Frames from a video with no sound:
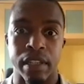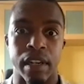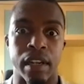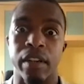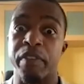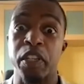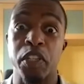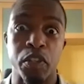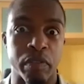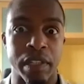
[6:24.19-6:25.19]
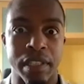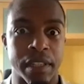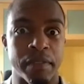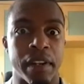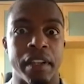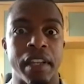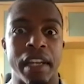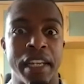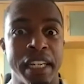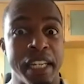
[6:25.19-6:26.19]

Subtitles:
Like I love history and stuff like that.